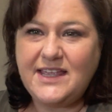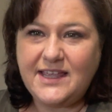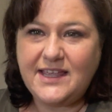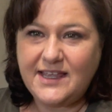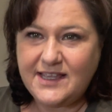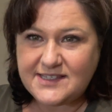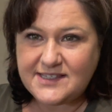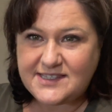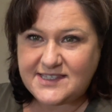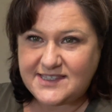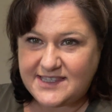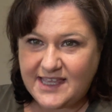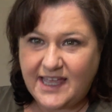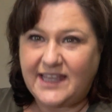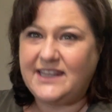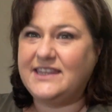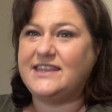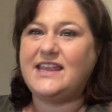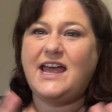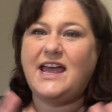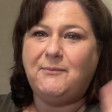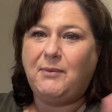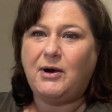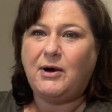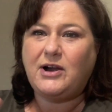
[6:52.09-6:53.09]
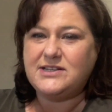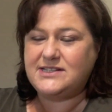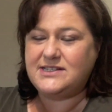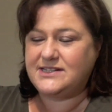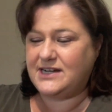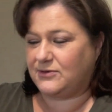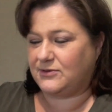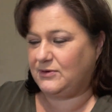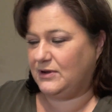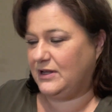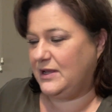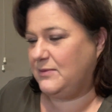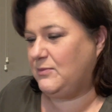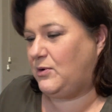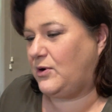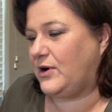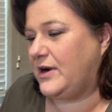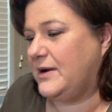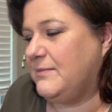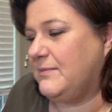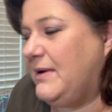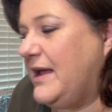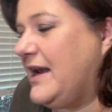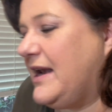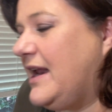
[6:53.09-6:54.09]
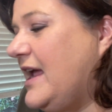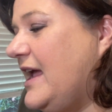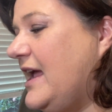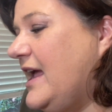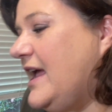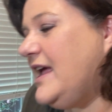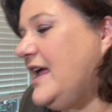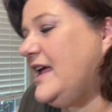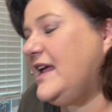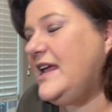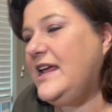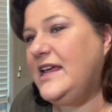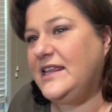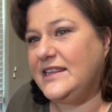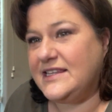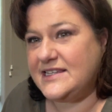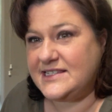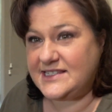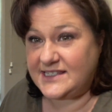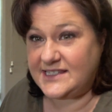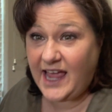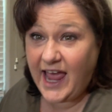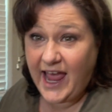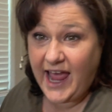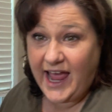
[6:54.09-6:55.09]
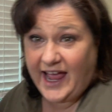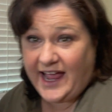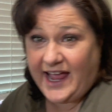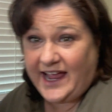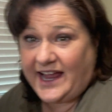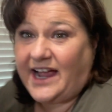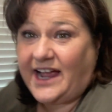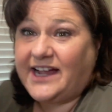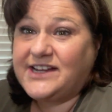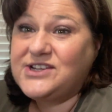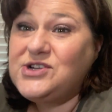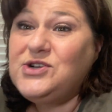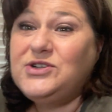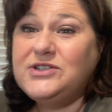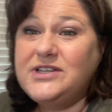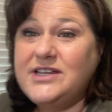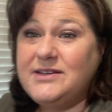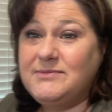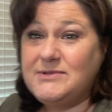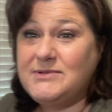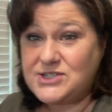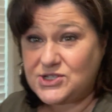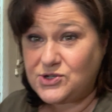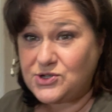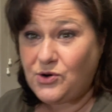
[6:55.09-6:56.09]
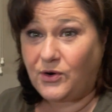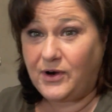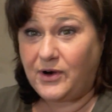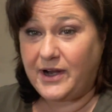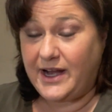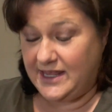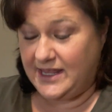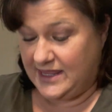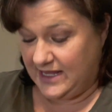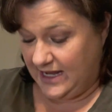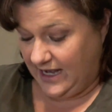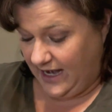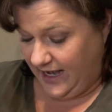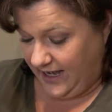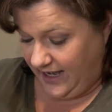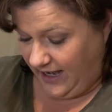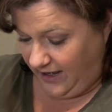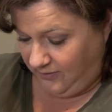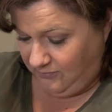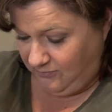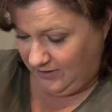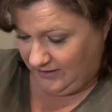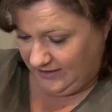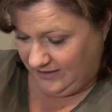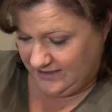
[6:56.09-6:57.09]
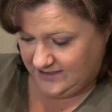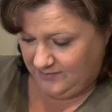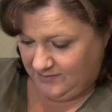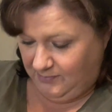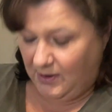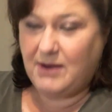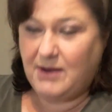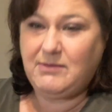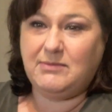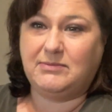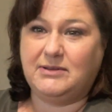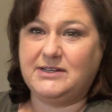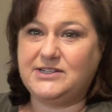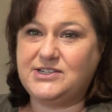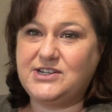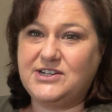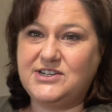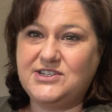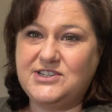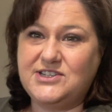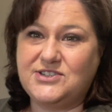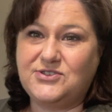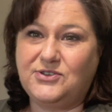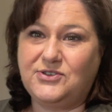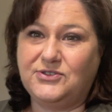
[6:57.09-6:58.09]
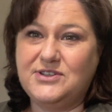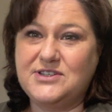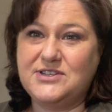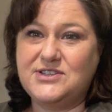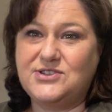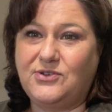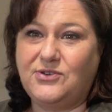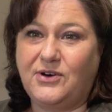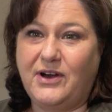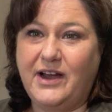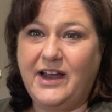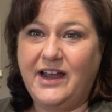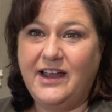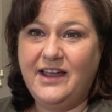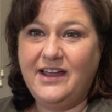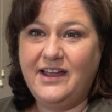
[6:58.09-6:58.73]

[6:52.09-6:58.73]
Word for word: Is that that part's not really important. But in this tag, I told him a story that I, I realized I probably should have just told the story